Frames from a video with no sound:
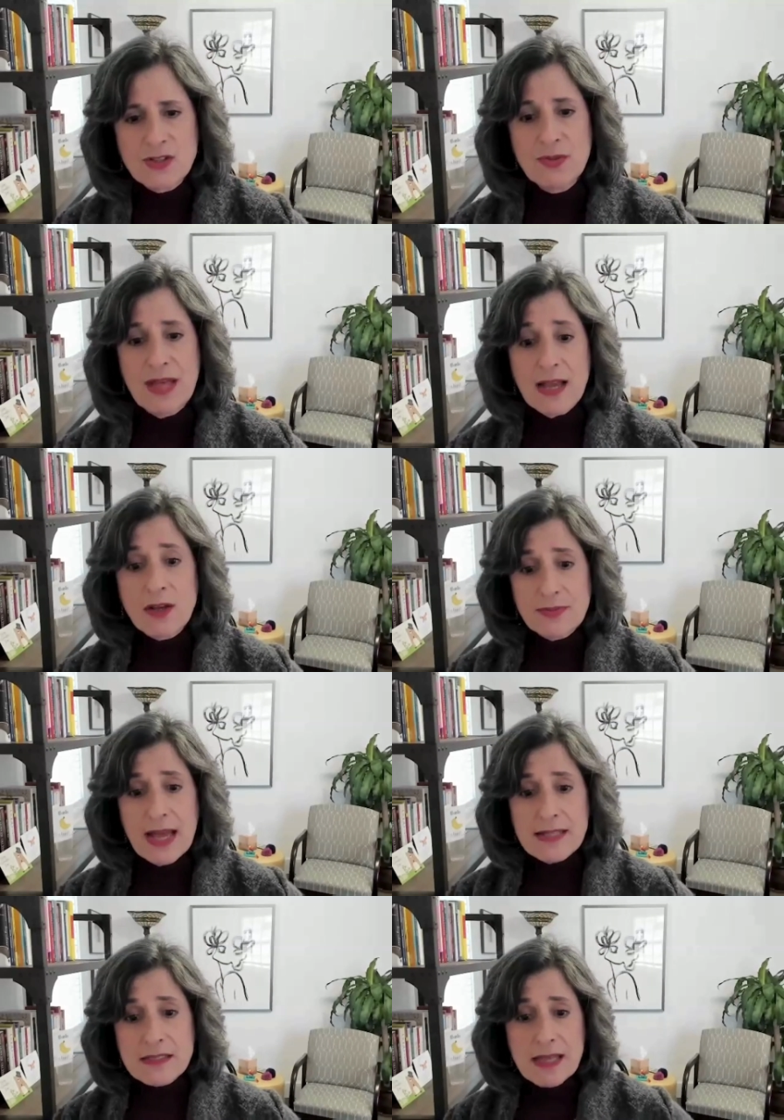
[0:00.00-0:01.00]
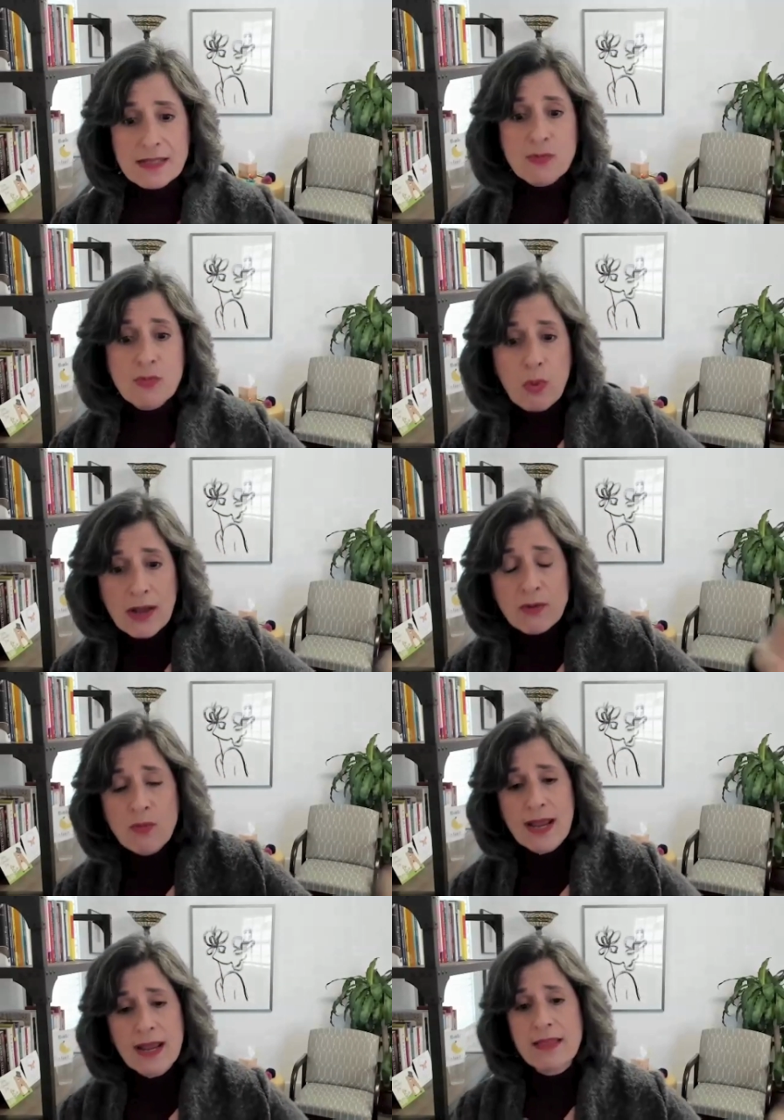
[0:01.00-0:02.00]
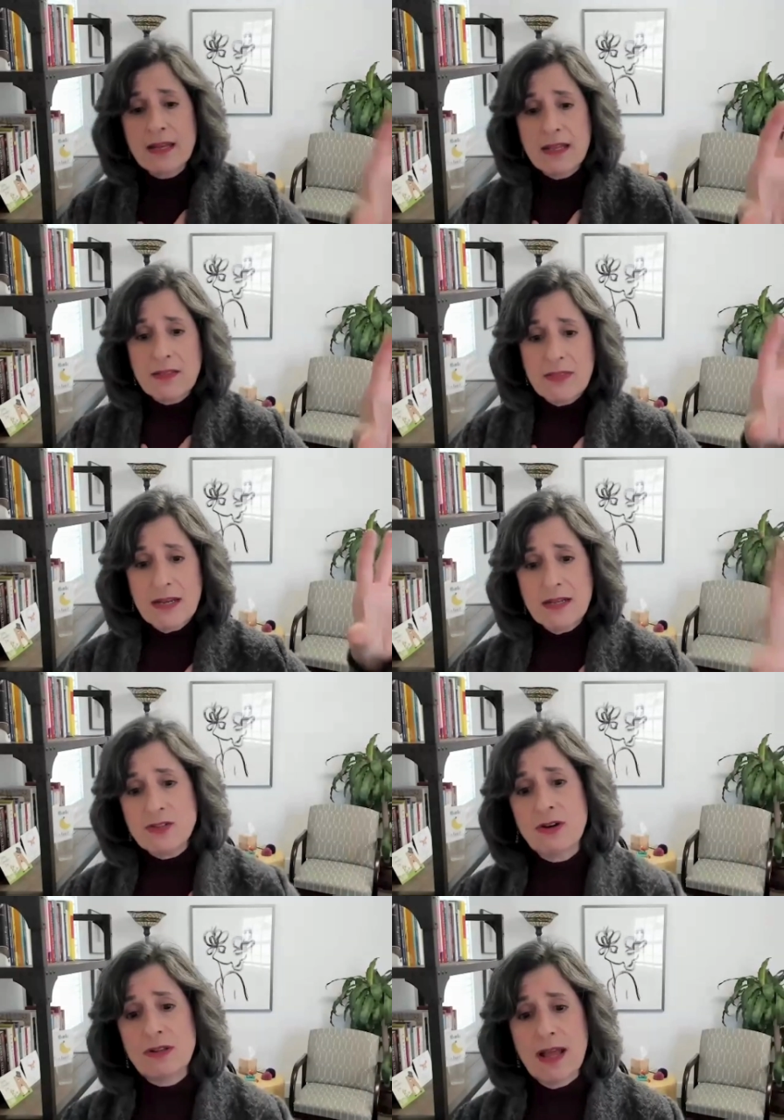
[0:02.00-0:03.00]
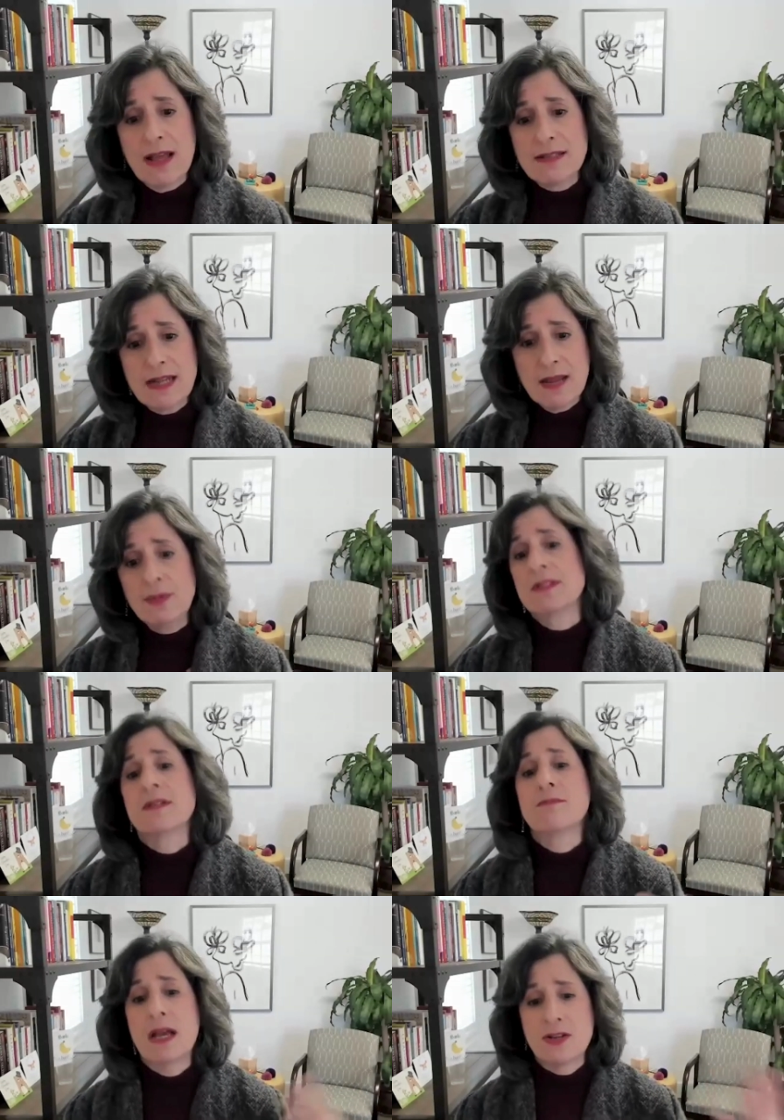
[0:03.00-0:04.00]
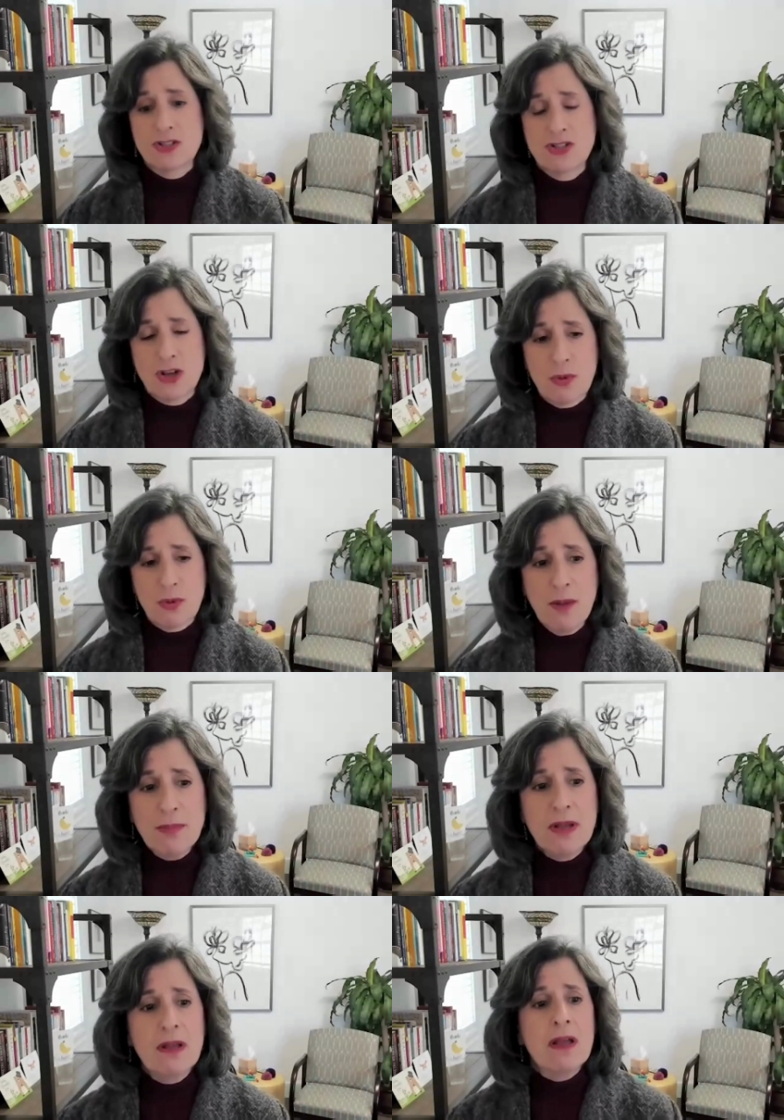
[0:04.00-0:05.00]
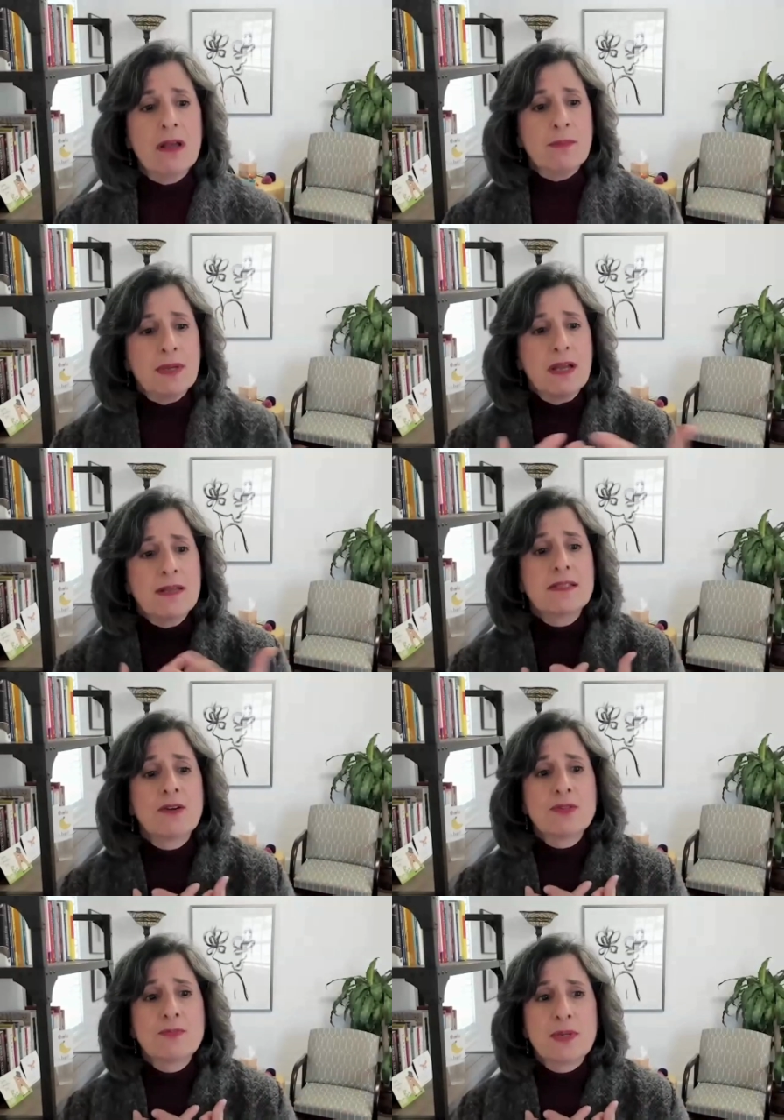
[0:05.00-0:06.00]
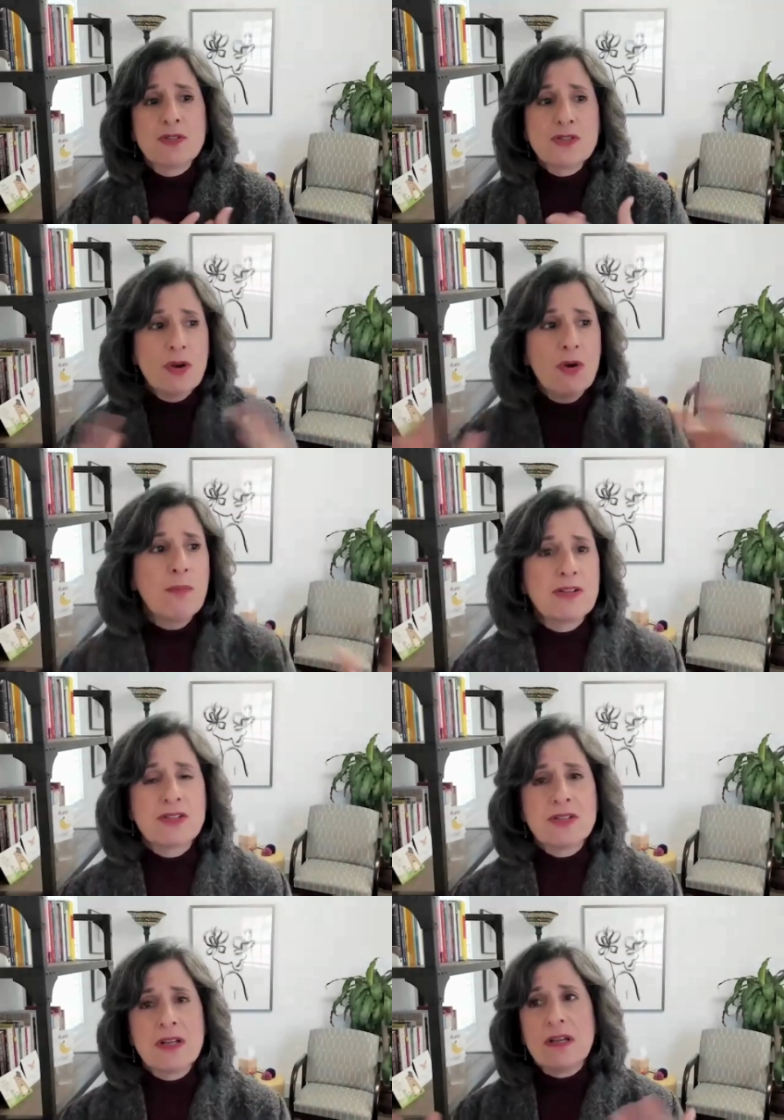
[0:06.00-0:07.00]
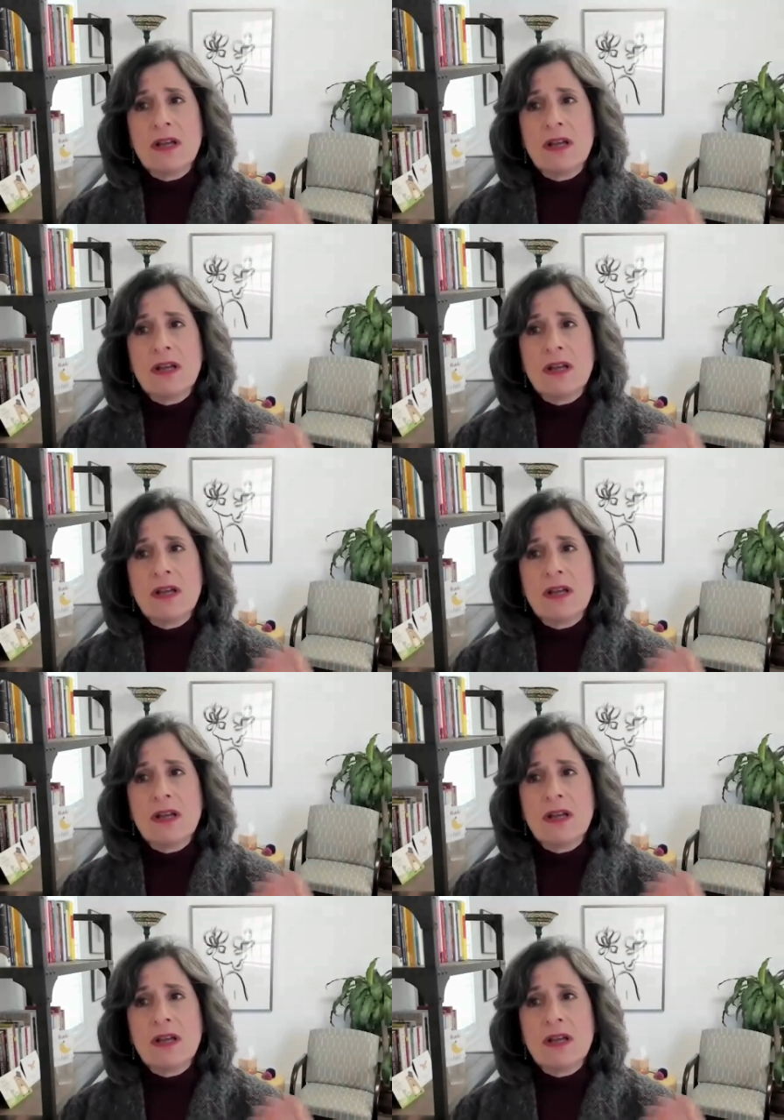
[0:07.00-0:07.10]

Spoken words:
So that's one way that internalized ableism might show up, because there's been so much,